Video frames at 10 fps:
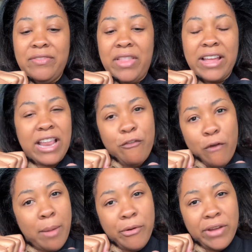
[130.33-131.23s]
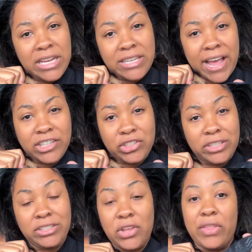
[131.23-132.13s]
like that rubbery
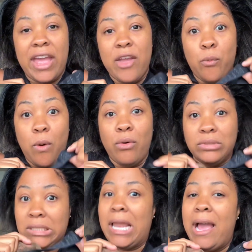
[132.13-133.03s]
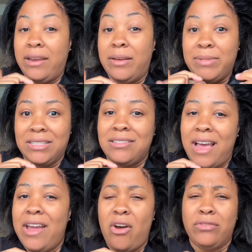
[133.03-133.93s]
texture so that it won't slide up and
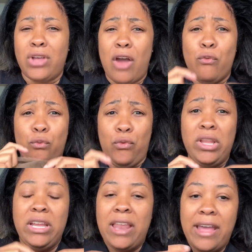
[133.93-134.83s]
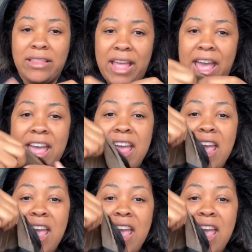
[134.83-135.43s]
slide off. So I really like that.